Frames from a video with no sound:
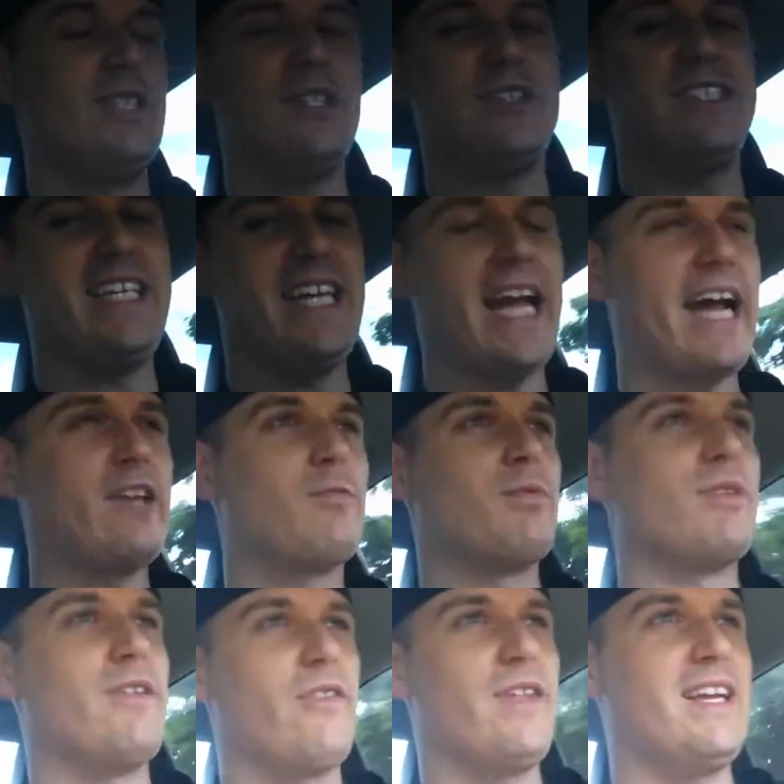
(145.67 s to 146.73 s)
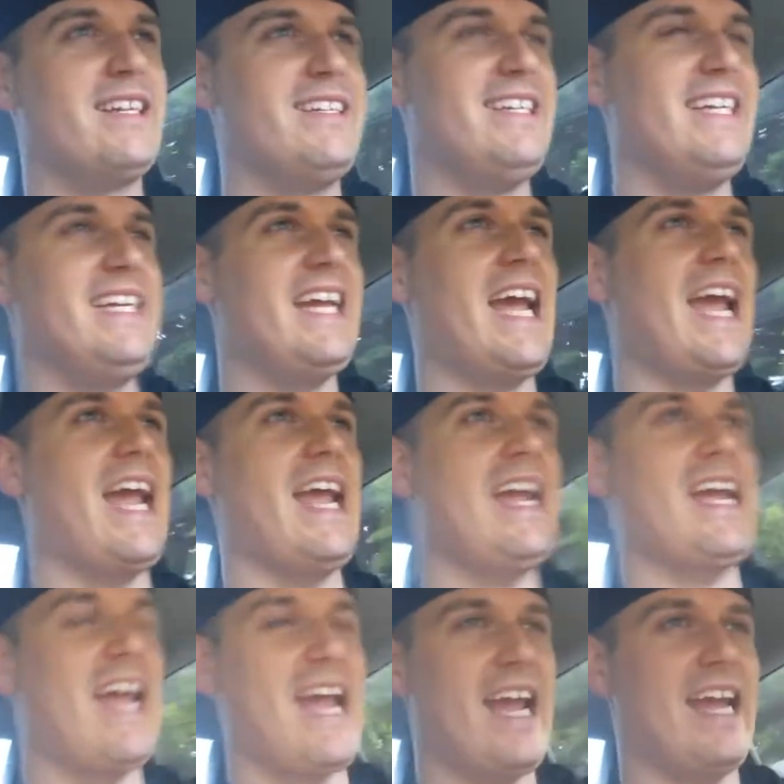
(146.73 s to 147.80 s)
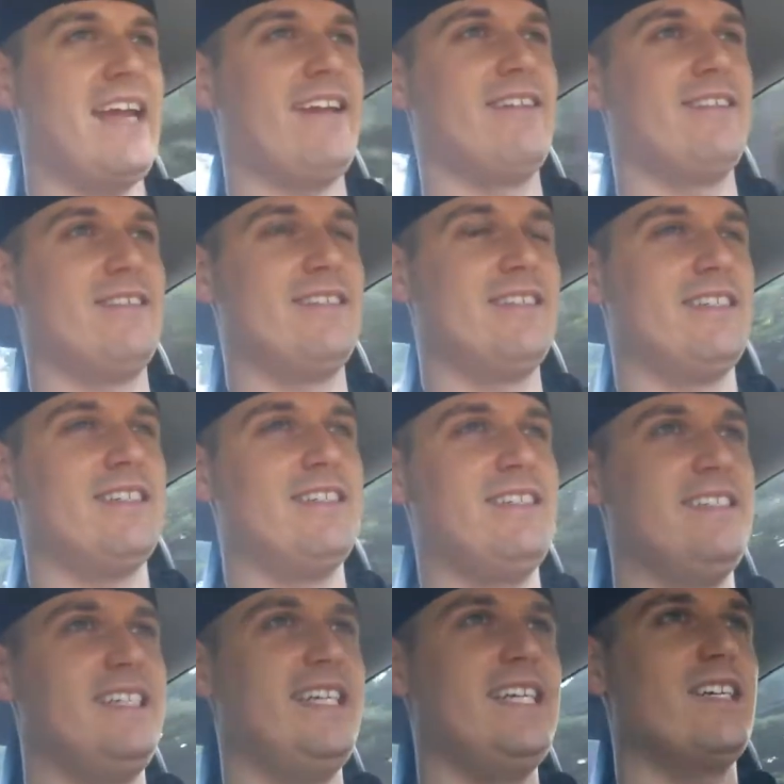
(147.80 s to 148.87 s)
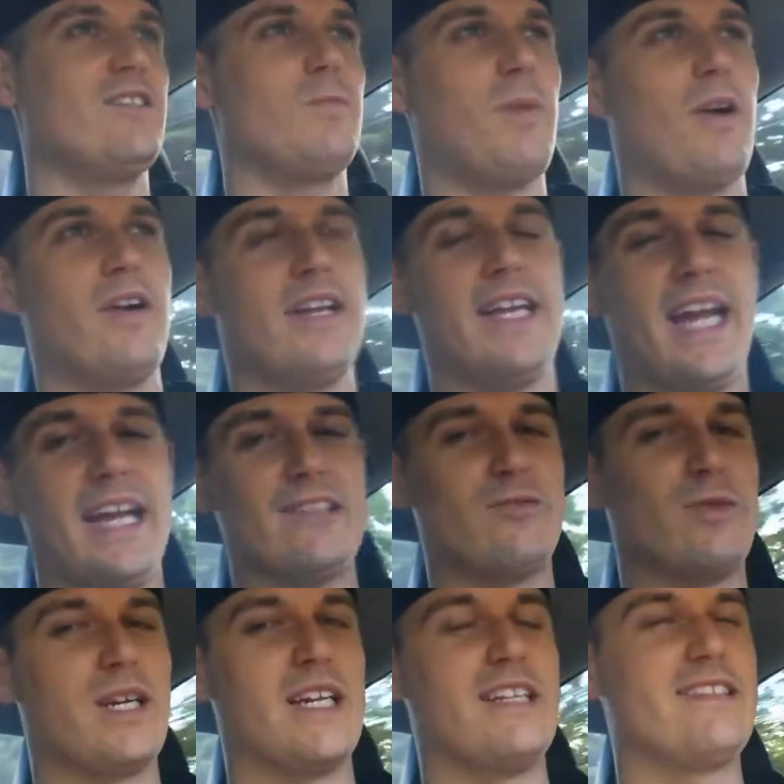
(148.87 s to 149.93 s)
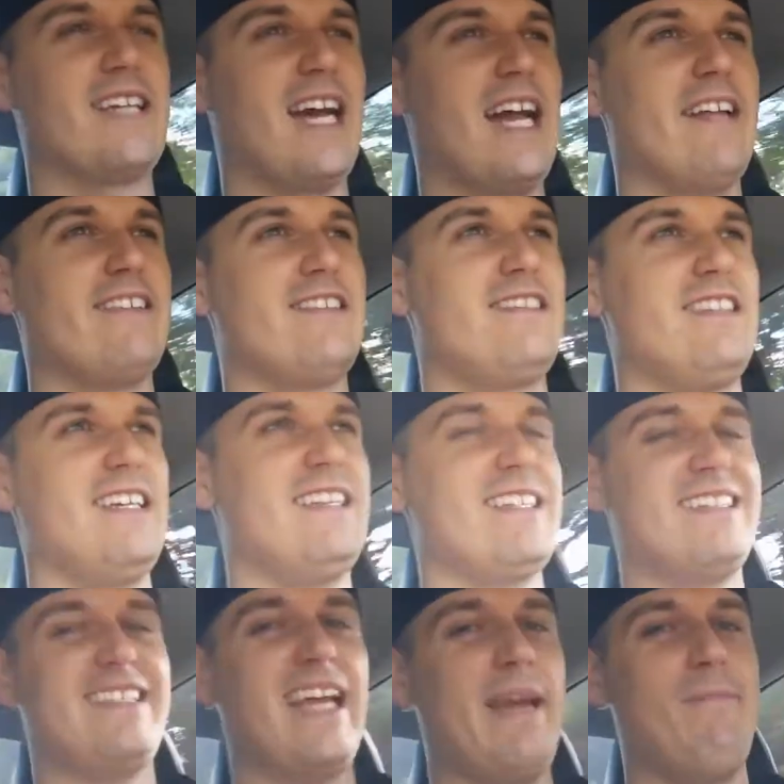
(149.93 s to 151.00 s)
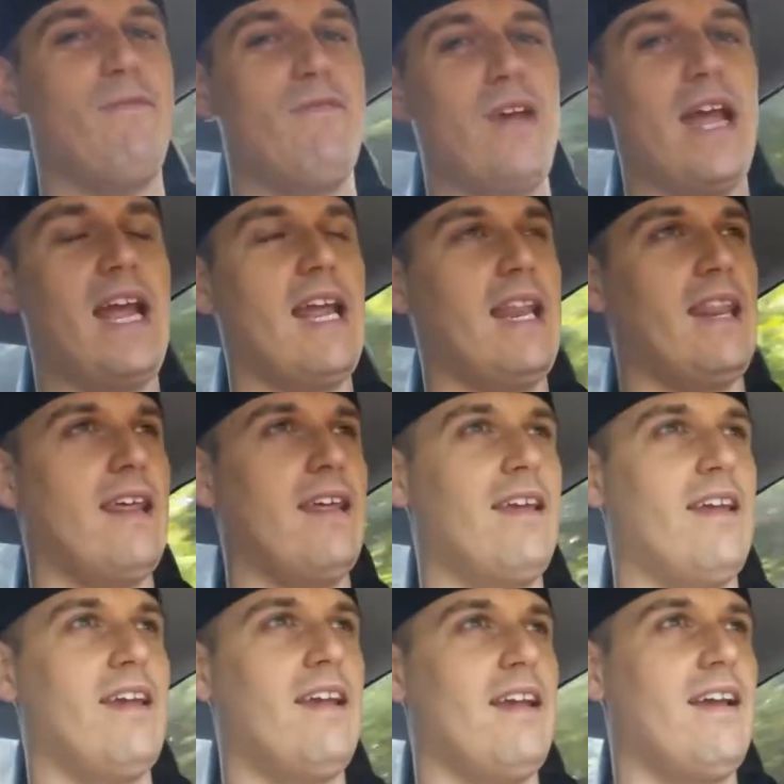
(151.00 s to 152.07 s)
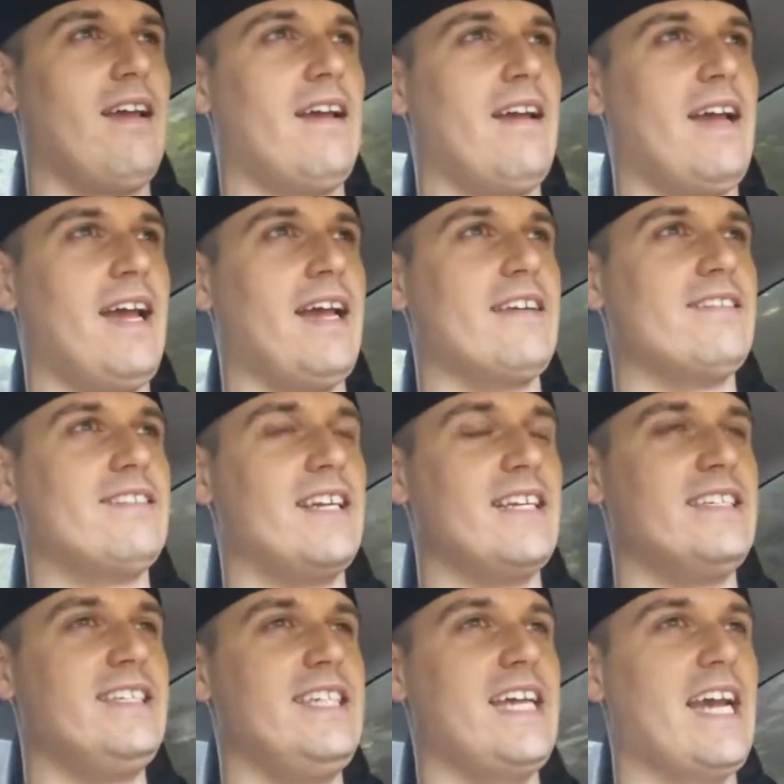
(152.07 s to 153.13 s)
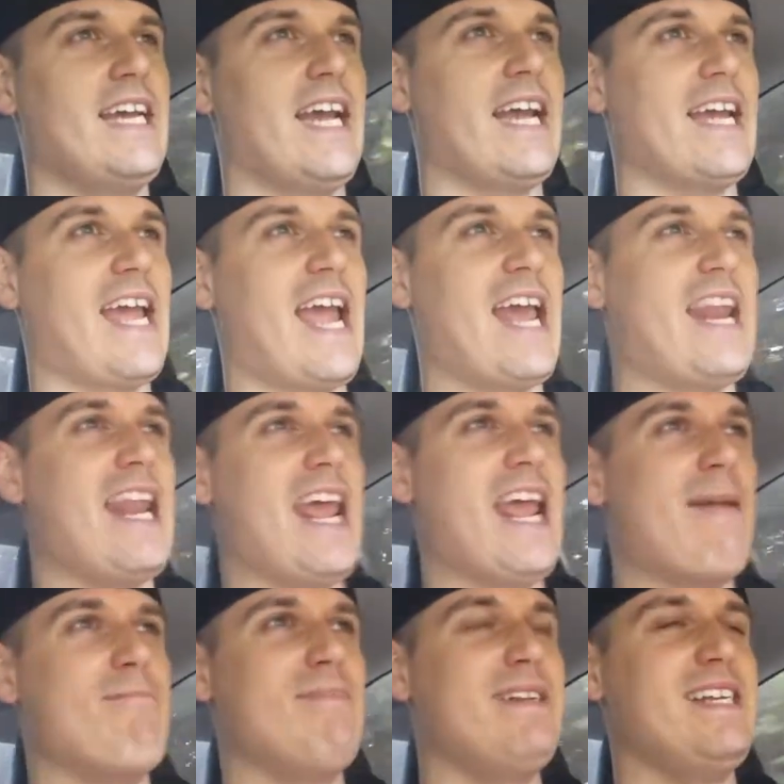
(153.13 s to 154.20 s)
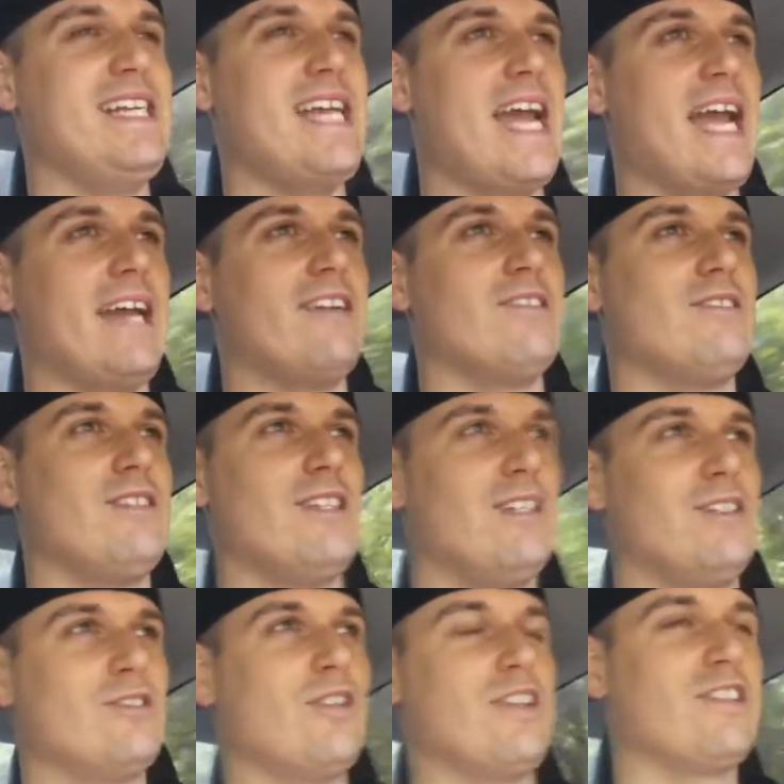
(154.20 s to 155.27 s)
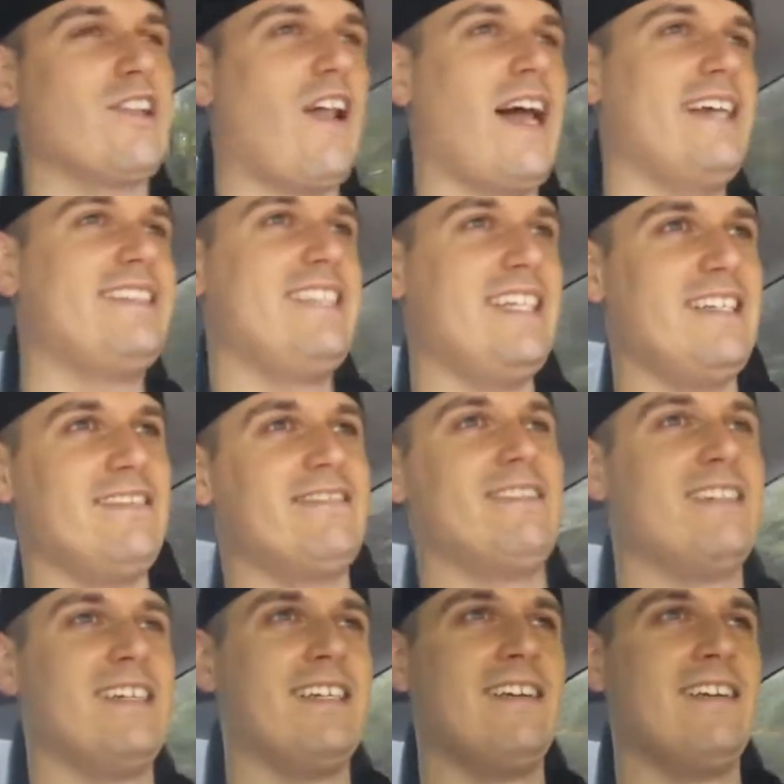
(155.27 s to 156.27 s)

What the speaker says: when you hear diaspirate, think DAA, D-aspartic acid. It's kind of in the same vein as DAA, NMDA. So this glycine